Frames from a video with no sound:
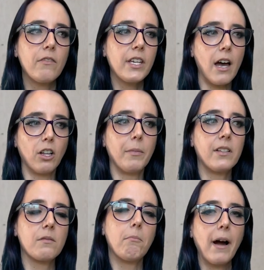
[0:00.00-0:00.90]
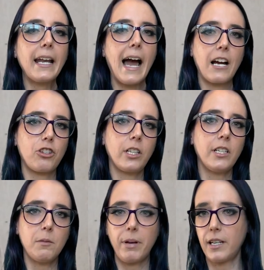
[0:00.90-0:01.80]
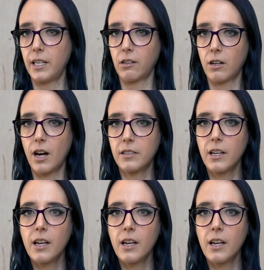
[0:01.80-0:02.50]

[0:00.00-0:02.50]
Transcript: the elements might actually need pinning or not.